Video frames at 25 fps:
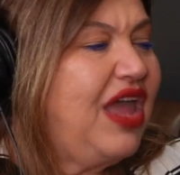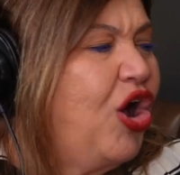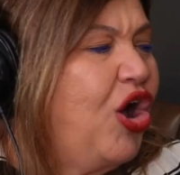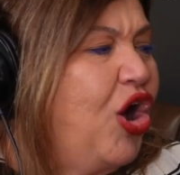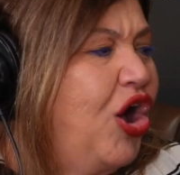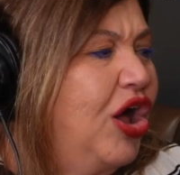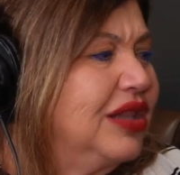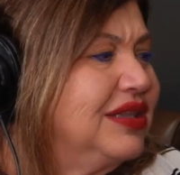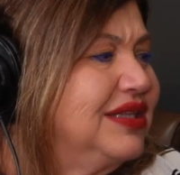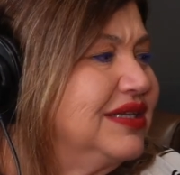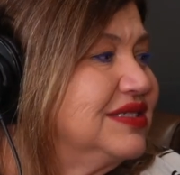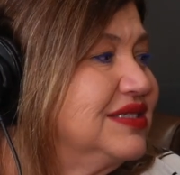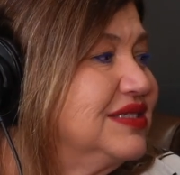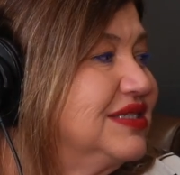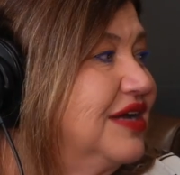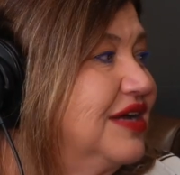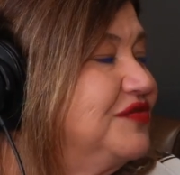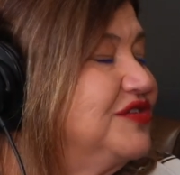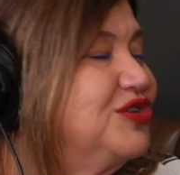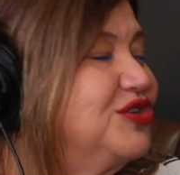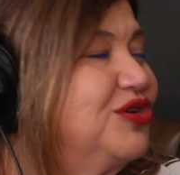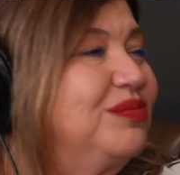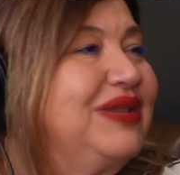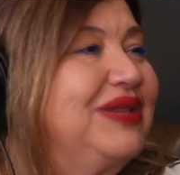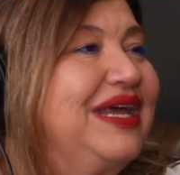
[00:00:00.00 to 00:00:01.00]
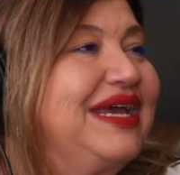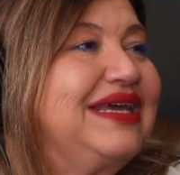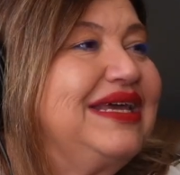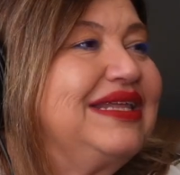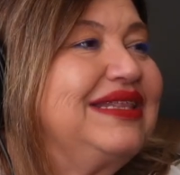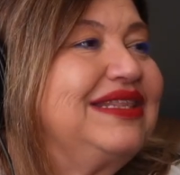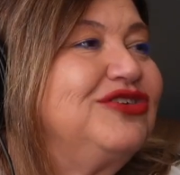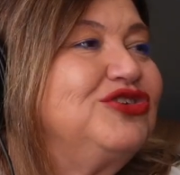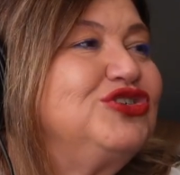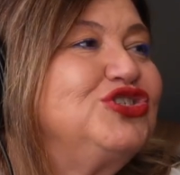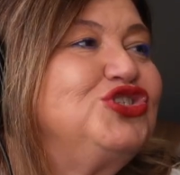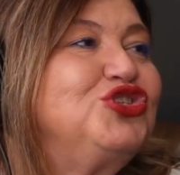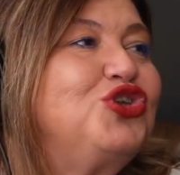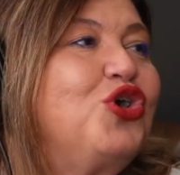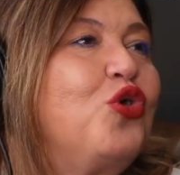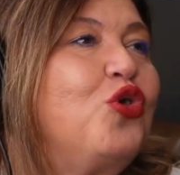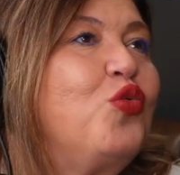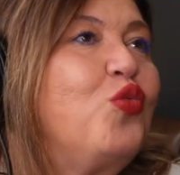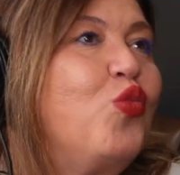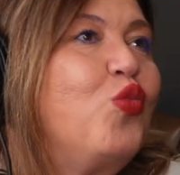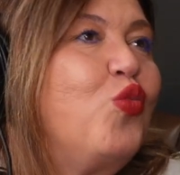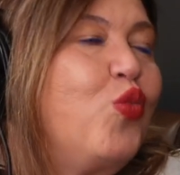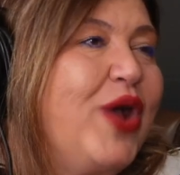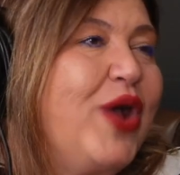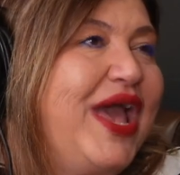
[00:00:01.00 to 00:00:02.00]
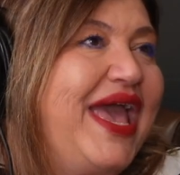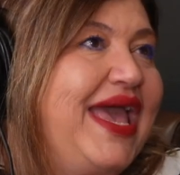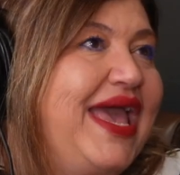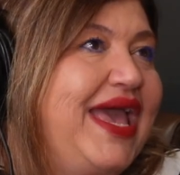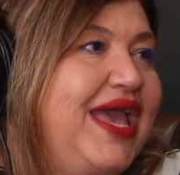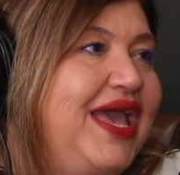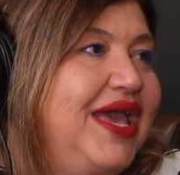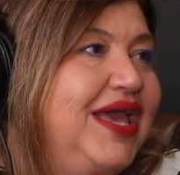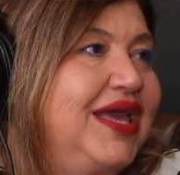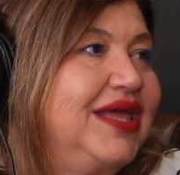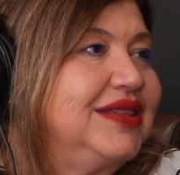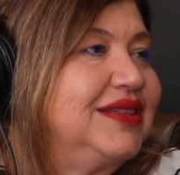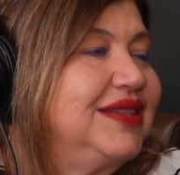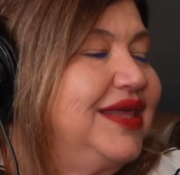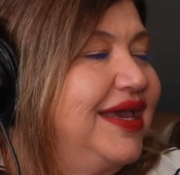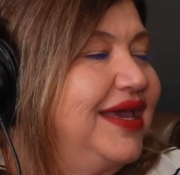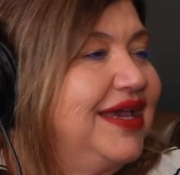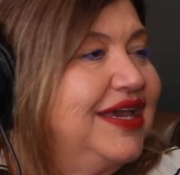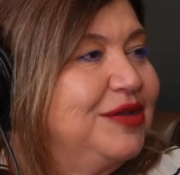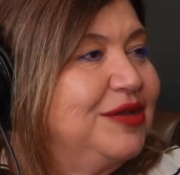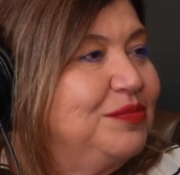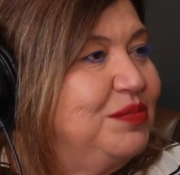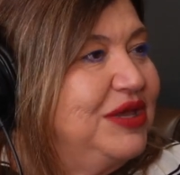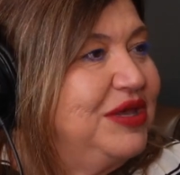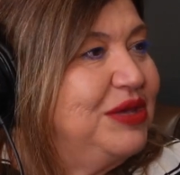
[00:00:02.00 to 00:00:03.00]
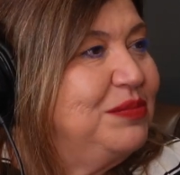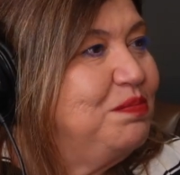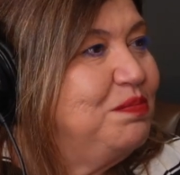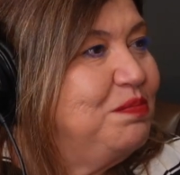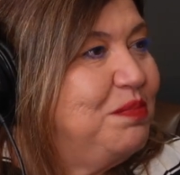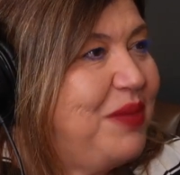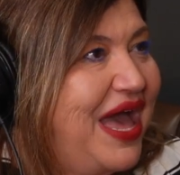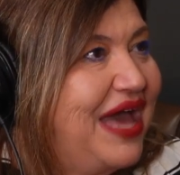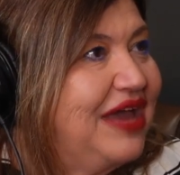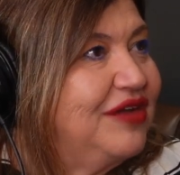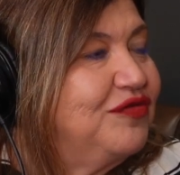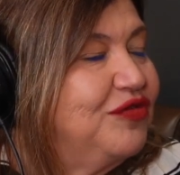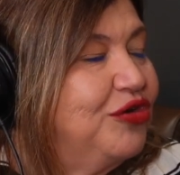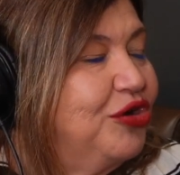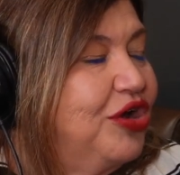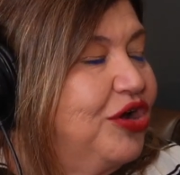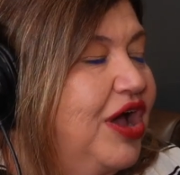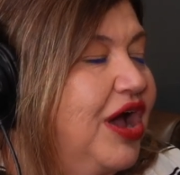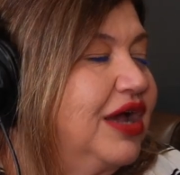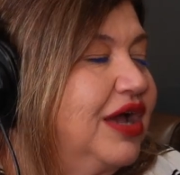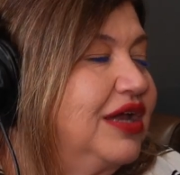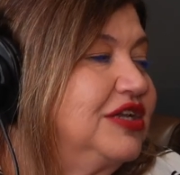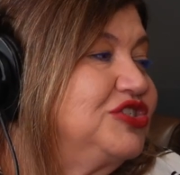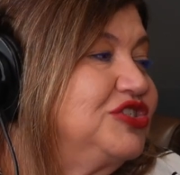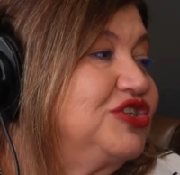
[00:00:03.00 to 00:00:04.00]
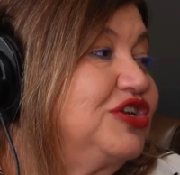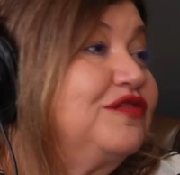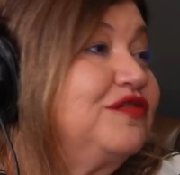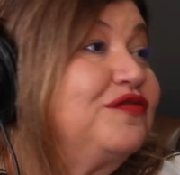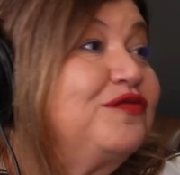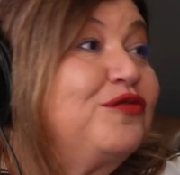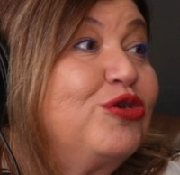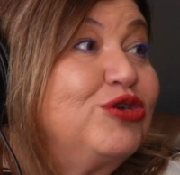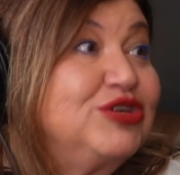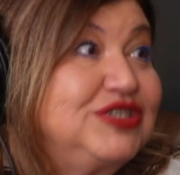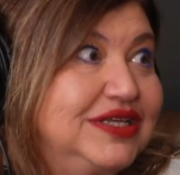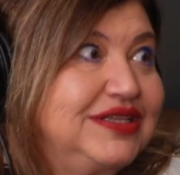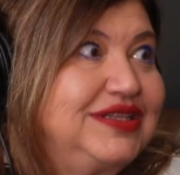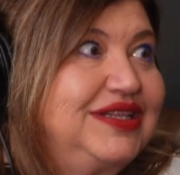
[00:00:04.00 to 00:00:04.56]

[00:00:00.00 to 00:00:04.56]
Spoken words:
all this stuff. So I'm like, there's no way they could be bad for cognition, of course.